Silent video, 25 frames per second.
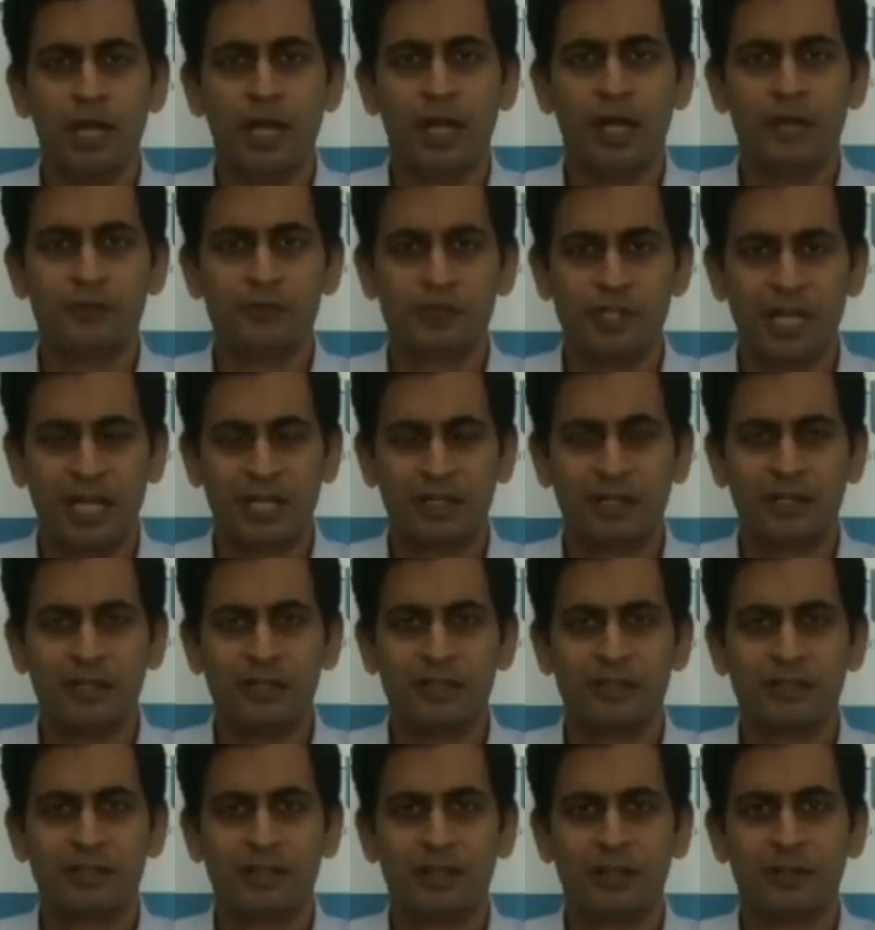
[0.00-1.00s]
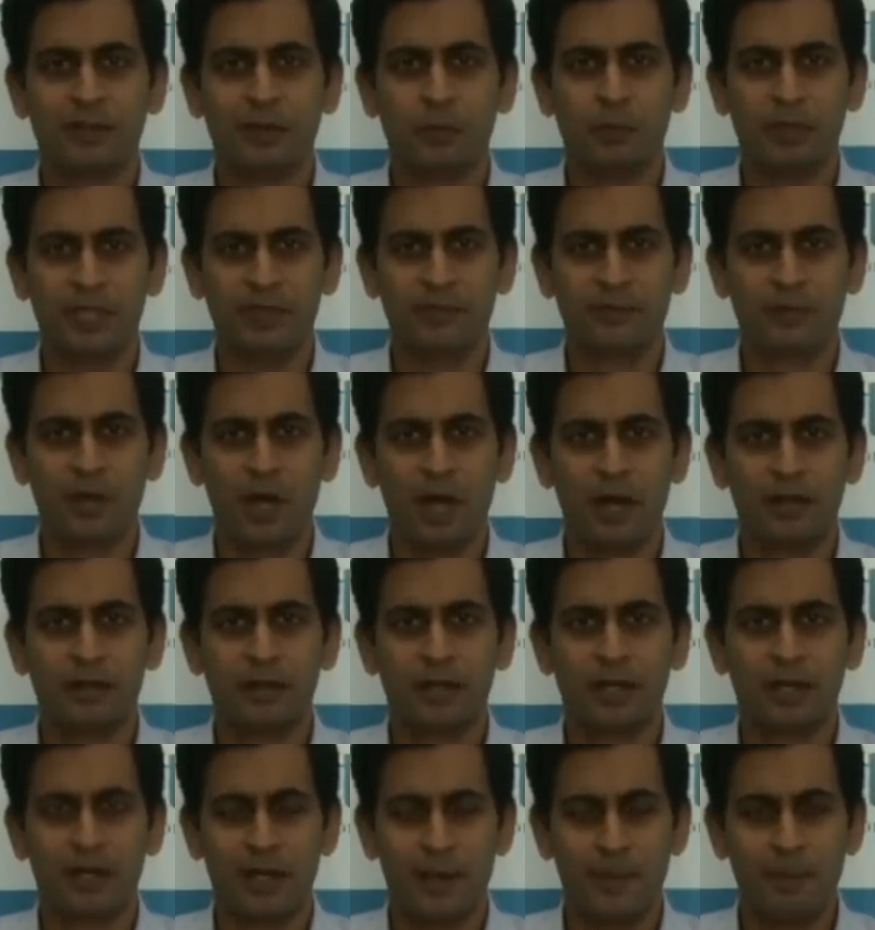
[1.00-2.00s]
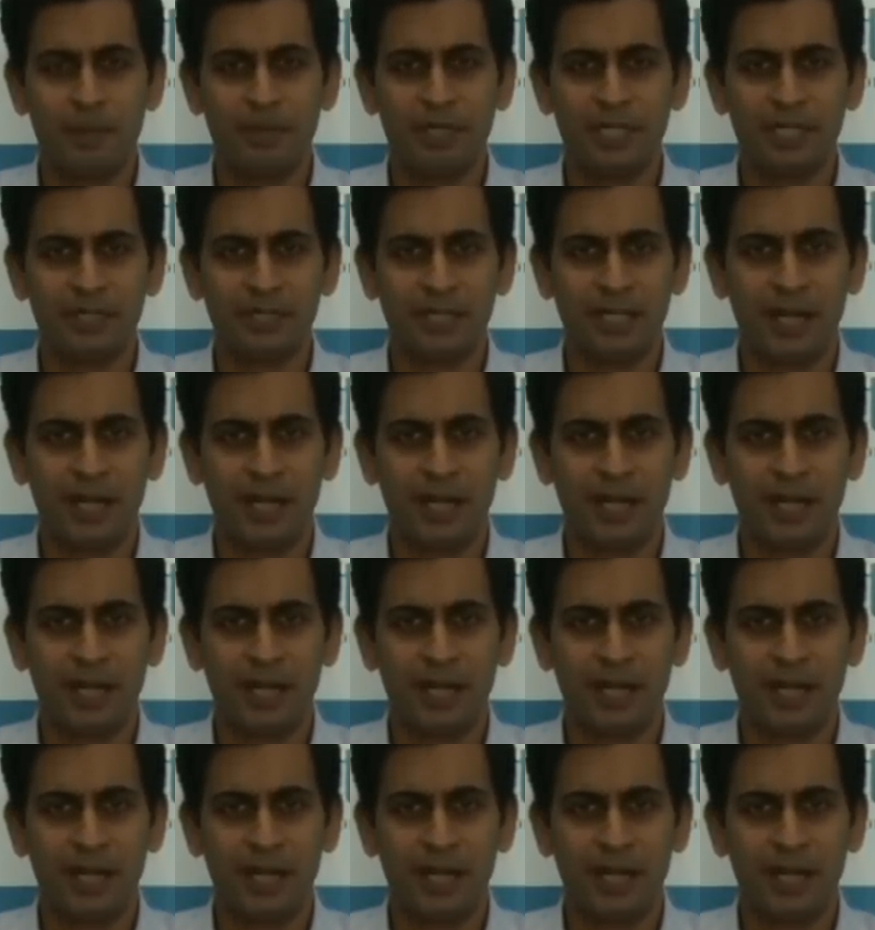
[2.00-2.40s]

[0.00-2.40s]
a checklist that we've got accompanying